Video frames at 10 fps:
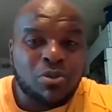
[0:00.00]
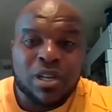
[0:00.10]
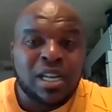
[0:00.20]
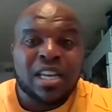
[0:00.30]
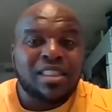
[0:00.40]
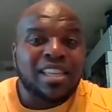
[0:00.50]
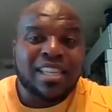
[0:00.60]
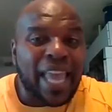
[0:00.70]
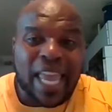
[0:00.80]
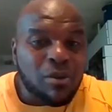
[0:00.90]
where the
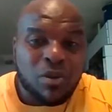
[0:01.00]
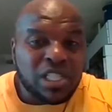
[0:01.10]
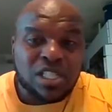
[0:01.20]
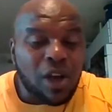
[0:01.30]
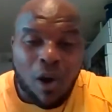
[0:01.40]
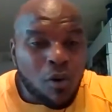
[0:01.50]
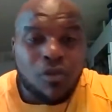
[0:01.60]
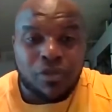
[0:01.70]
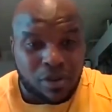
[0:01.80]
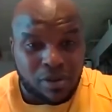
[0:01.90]
game wasn't
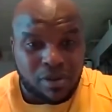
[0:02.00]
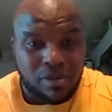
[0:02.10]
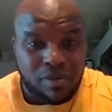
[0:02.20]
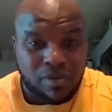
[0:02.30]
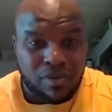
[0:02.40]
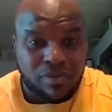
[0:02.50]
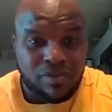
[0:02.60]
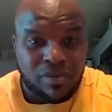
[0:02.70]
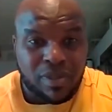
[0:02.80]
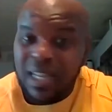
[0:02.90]
over
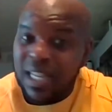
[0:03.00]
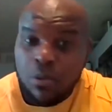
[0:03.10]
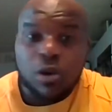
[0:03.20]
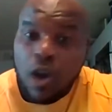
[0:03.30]
and they were